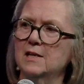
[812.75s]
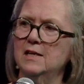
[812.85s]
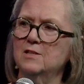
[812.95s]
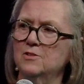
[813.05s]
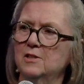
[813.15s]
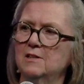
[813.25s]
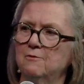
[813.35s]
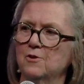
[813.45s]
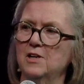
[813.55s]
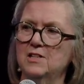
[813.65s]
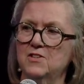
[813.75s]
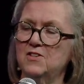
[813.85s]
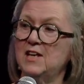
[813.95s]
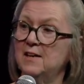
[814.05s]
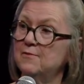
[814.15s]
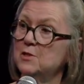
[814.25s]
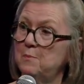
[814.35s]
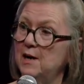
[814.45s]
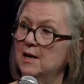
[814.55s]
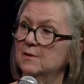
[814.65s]
He's looking for his safe
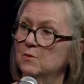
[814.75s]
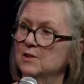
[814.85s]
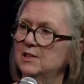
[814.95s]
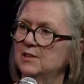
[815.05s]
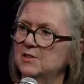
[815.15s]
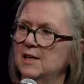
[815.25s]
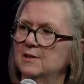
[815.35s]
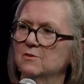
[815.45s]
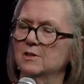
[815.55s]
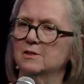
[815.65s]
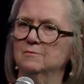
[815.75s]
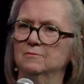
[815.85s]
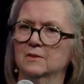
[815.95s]
spot where he'll take root.